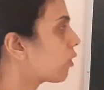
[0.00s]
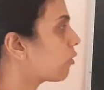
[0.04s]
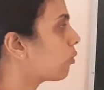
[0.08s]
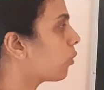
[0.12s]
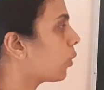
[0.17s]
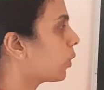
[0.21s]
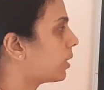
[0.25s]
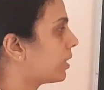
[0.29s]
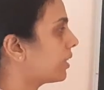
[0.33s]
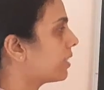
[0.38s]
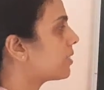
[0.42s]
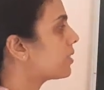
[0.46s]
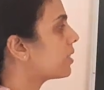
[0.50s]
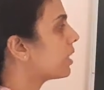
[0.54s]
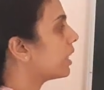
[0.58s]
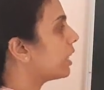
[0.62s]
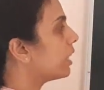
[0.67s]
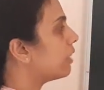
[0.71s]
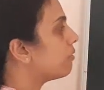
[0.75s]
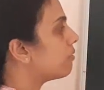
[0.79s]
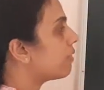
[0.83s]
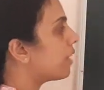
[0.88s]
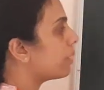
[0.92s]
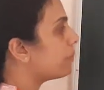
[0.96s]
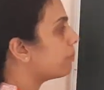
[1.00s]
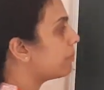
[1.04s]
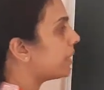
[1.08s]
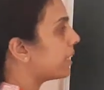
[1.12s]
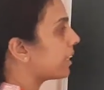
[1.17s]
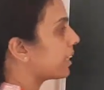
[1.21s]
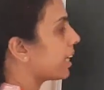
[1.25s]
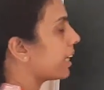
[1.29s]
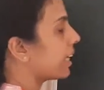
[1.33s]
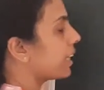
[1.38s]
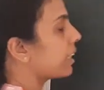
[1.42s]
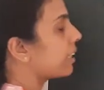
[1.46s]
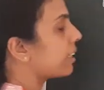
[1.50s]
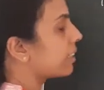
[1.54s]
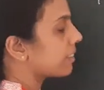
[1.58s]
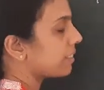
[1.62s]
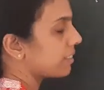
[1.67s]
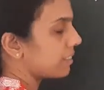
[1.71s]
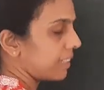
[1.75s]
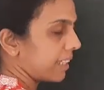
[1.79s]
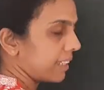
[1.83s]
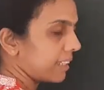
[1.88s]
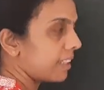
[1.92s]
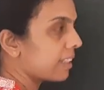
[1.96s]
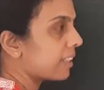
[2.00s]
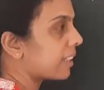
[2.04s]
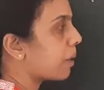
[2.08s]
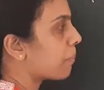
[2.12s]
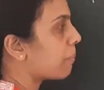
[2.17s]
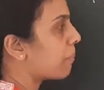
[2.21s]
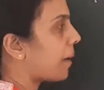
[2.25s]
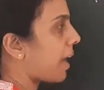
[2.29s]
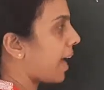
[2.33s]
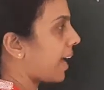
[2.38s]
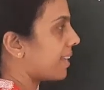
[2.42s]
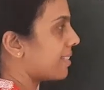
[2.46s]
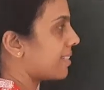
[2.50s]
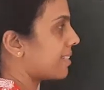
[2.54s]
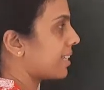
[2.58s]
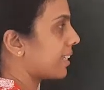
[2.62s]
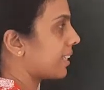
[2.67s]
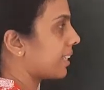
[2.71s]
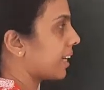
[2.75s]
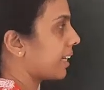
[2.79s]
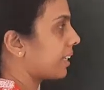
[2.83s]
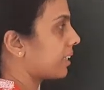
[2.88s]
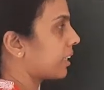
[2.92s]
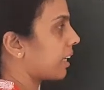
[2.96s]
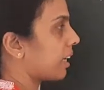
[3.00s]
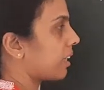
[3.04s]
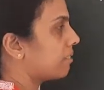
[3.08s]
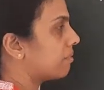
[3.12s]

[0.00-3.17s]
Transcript: water? See, if I am taking a plastic and